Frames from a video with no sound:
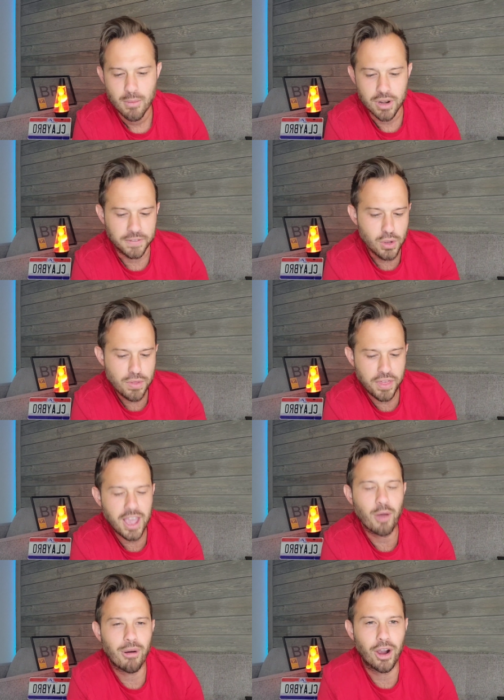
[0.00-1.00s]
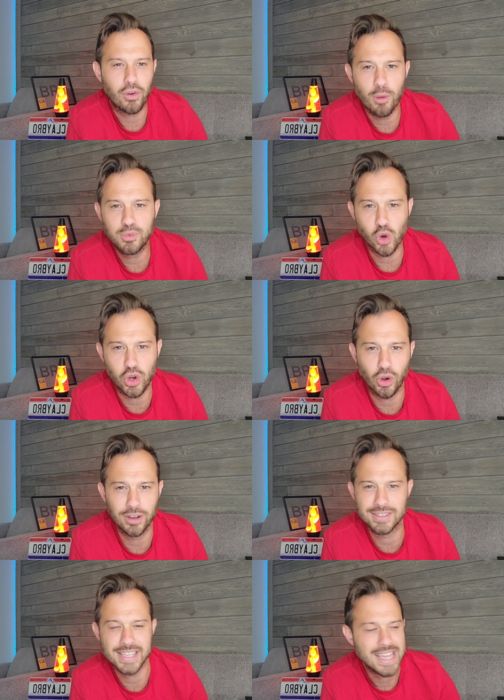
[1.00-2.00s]
But if you think about
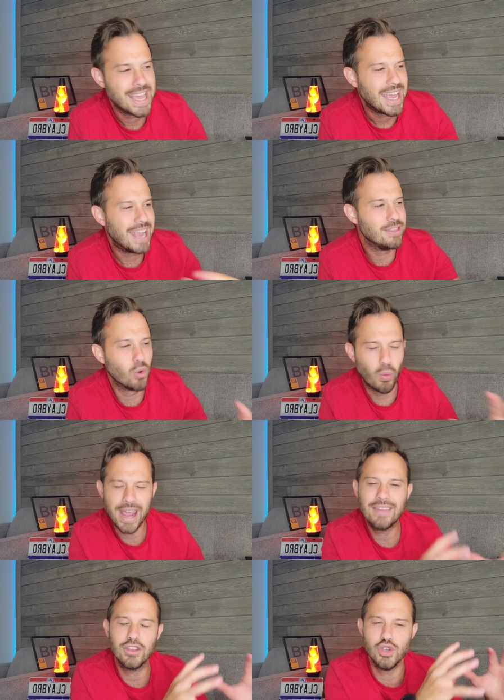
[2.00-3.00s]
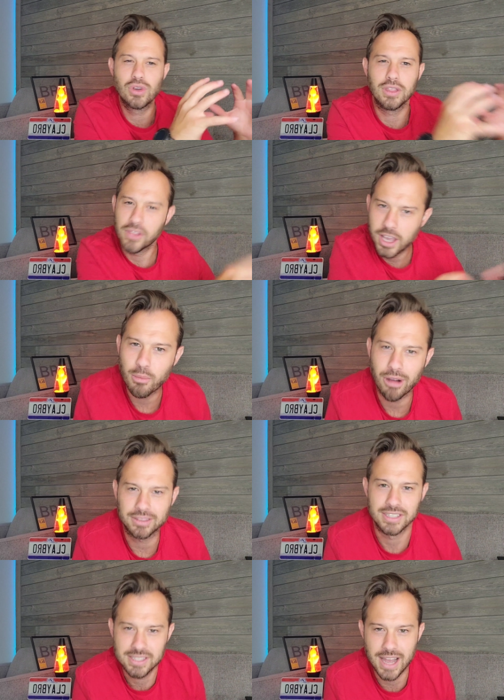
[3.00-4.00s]
cryptocurrency in the way that you could think
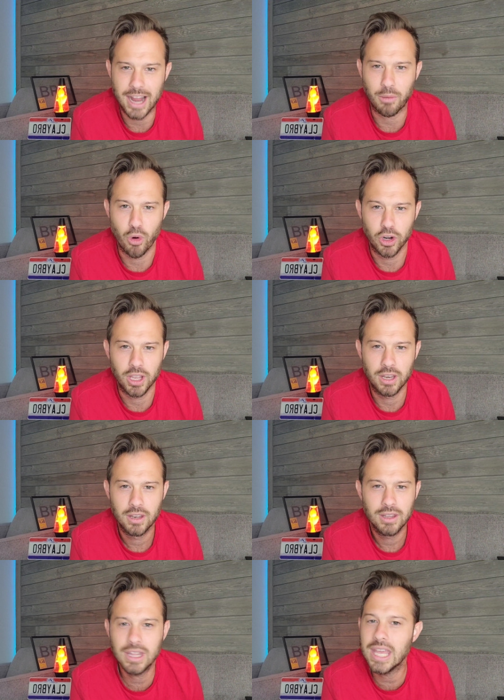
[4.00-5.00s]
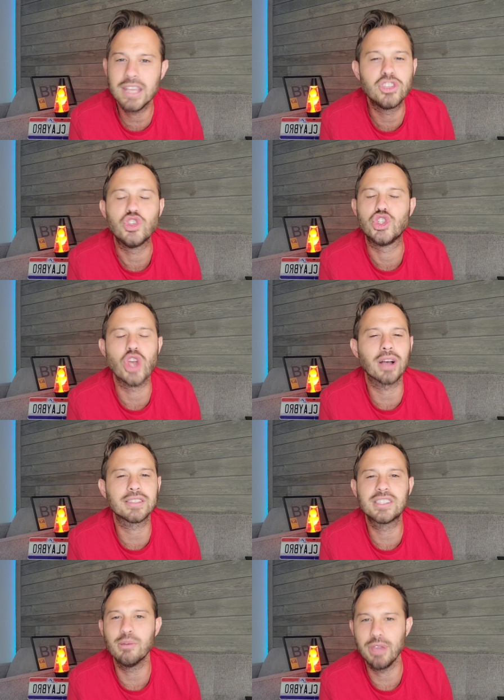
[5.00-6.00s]
about the stock market, it is
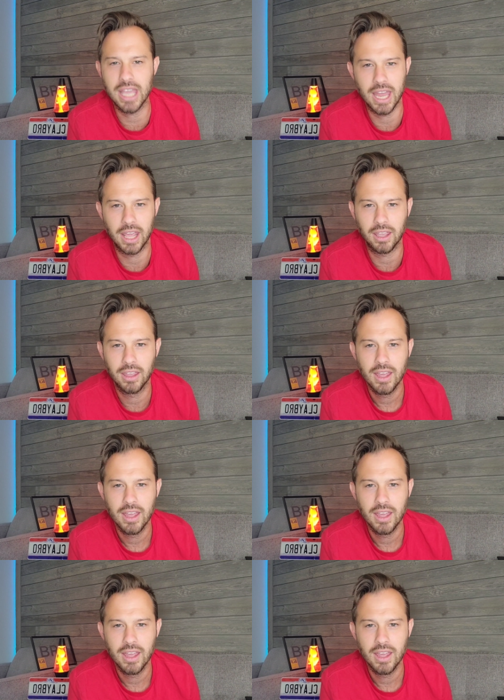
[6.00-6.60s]
just the beginning.